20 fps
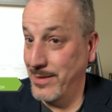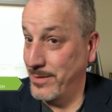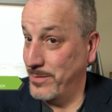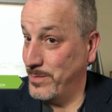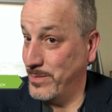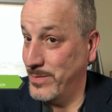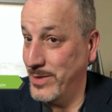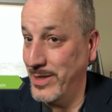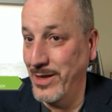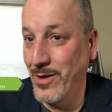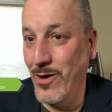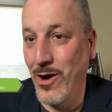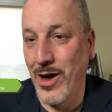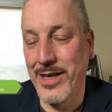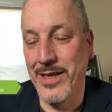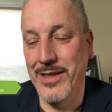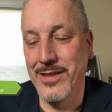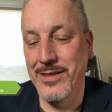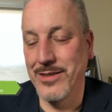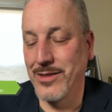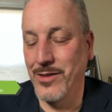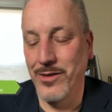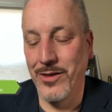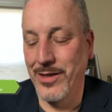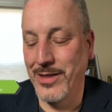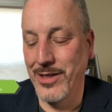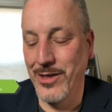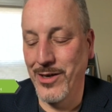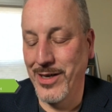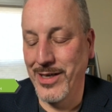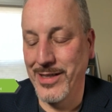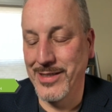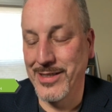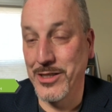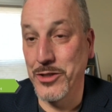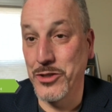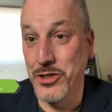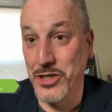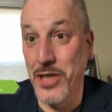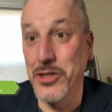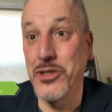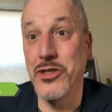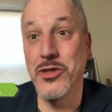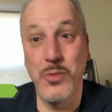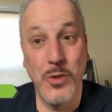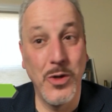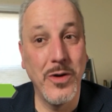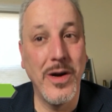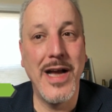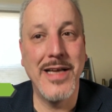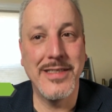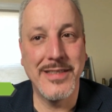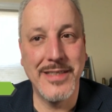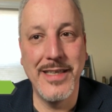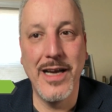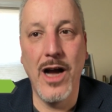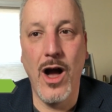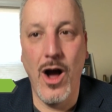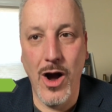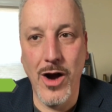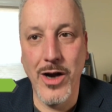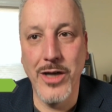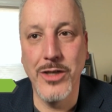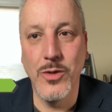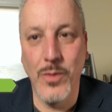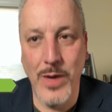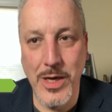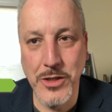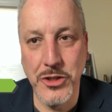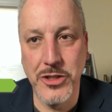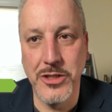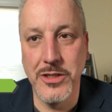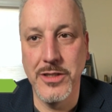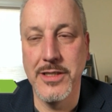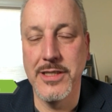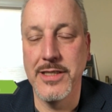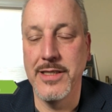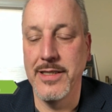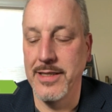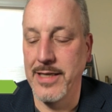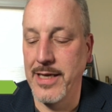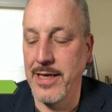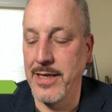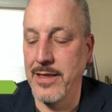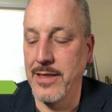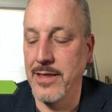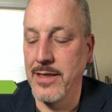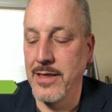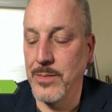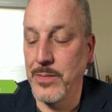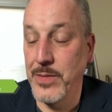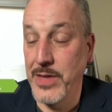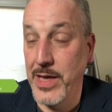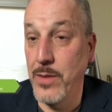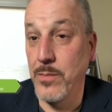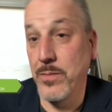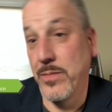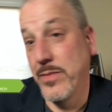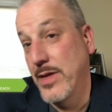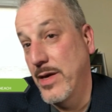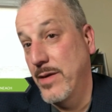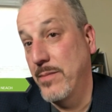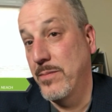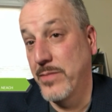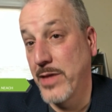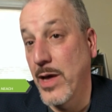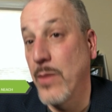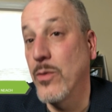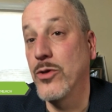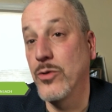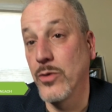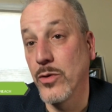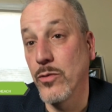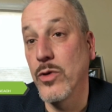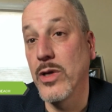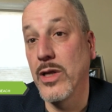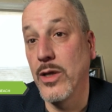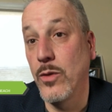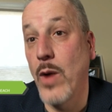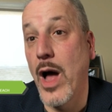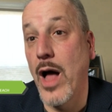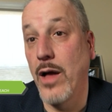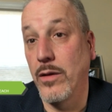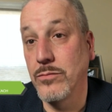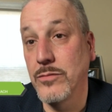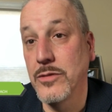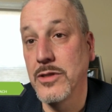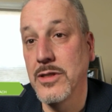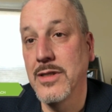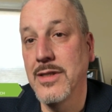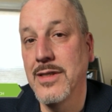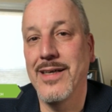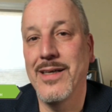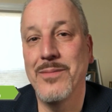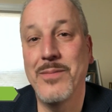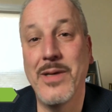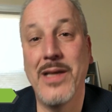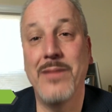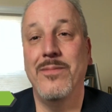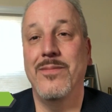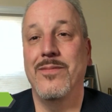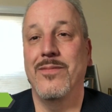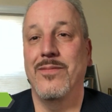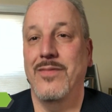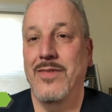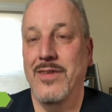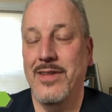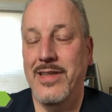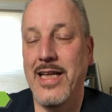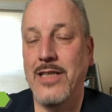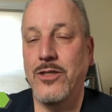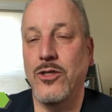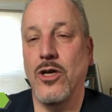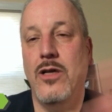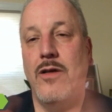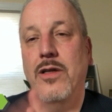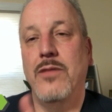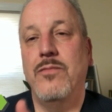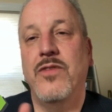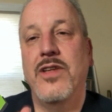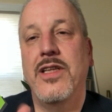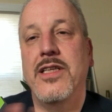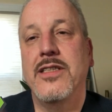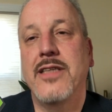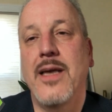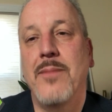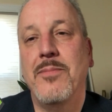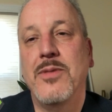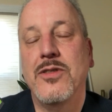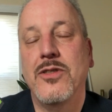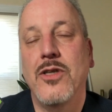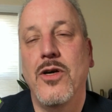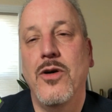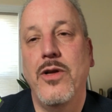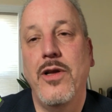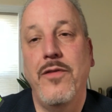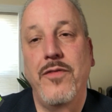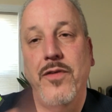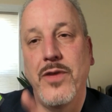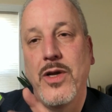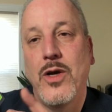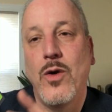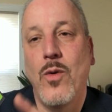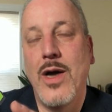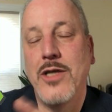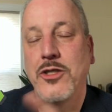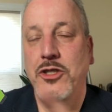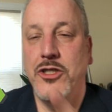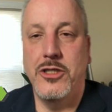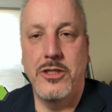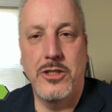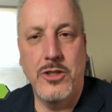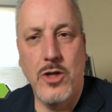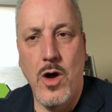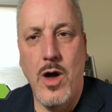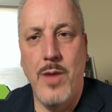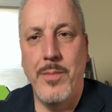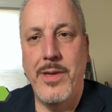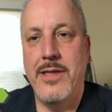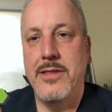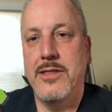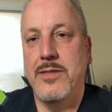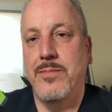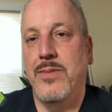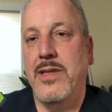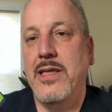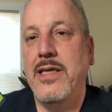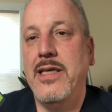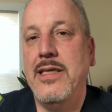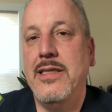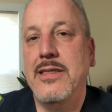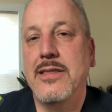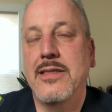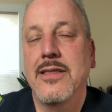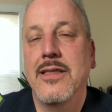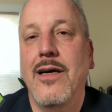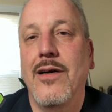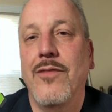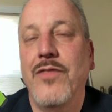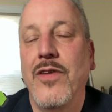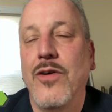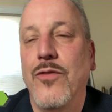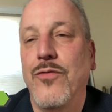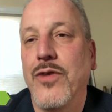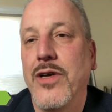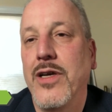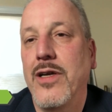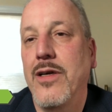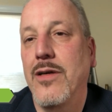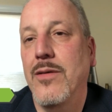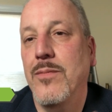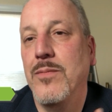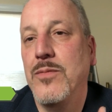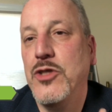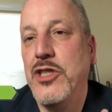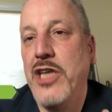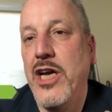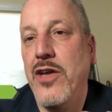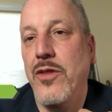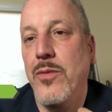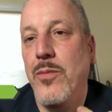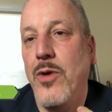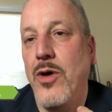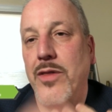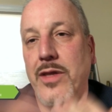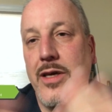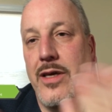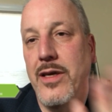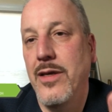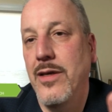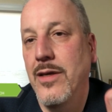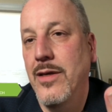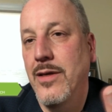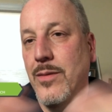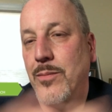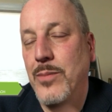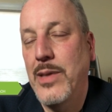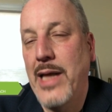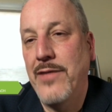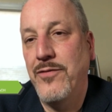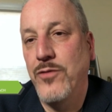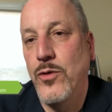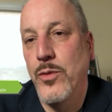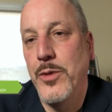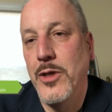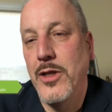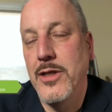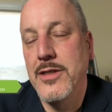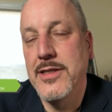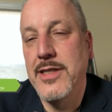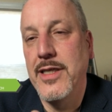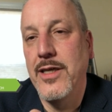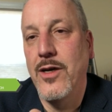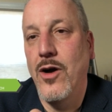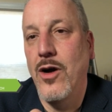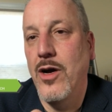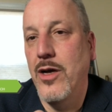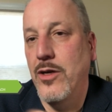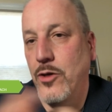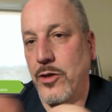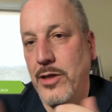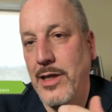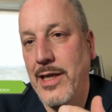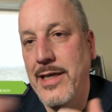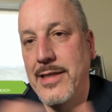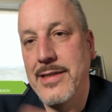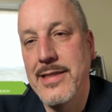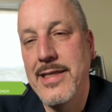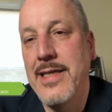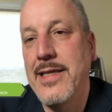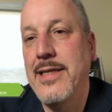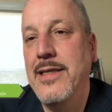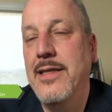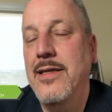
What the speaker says: The audience, not the audience, the judges were asking hard questions, and they were doing really well. But that's all for this episode. If you have any questions, comments, please feel free to share them on the platform you're listening on or LinkedIn.